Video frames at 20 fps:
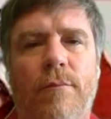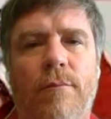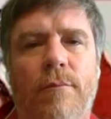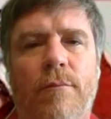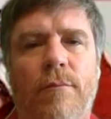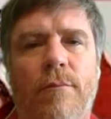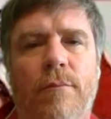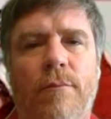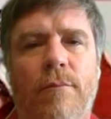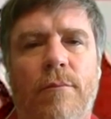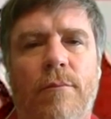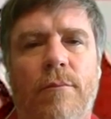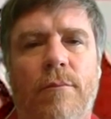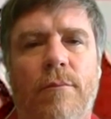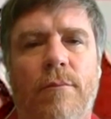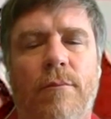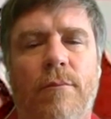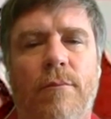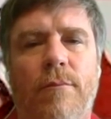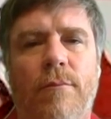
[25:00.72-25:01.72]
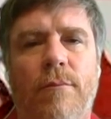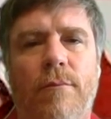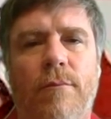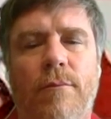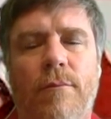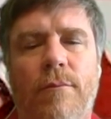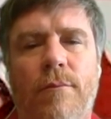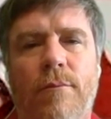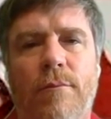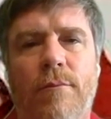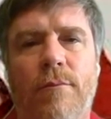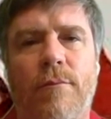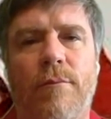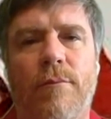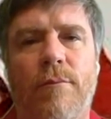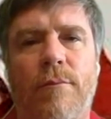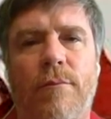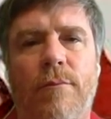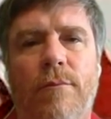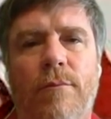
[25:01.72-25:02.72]

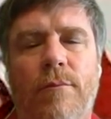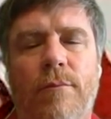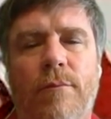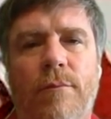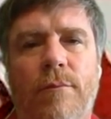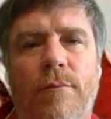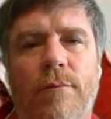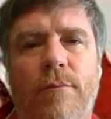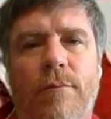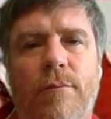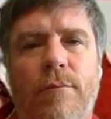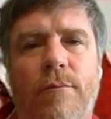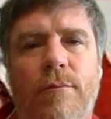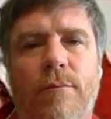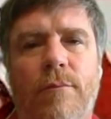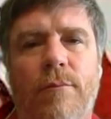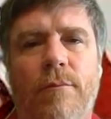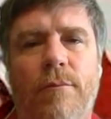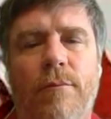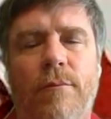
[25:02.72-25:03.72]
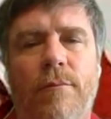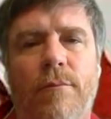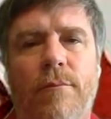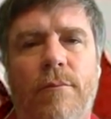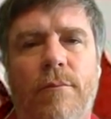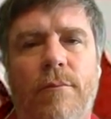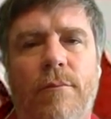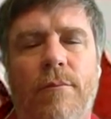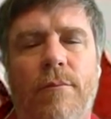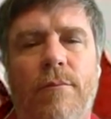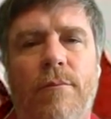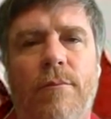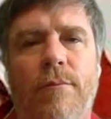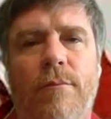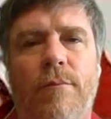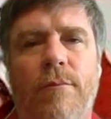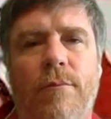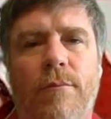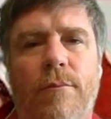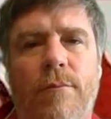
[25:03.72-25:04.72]

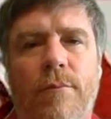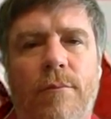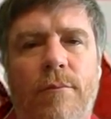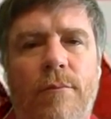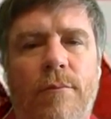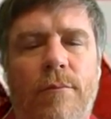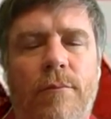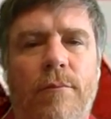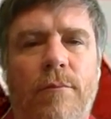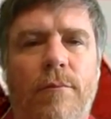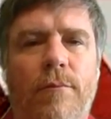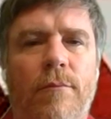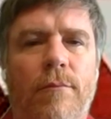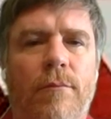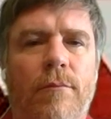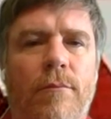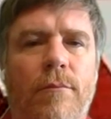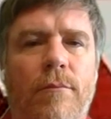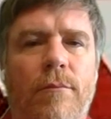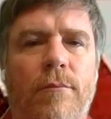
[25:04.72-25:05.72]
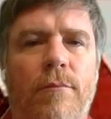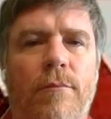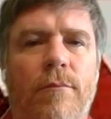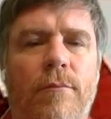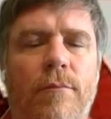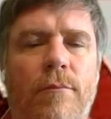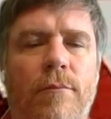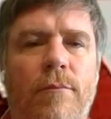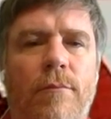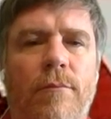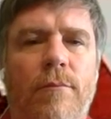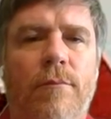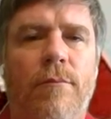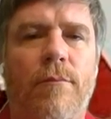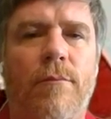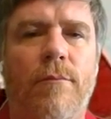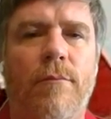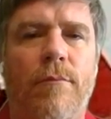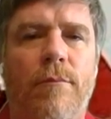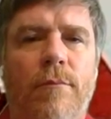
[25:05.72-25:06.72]

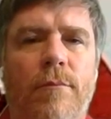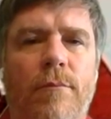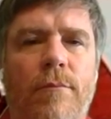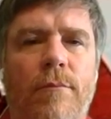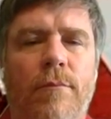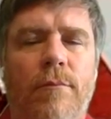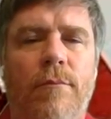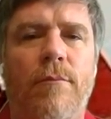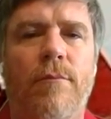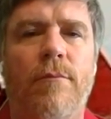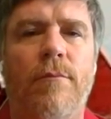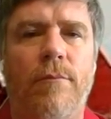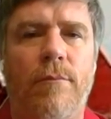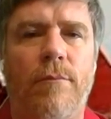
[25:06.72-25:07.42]
(silent)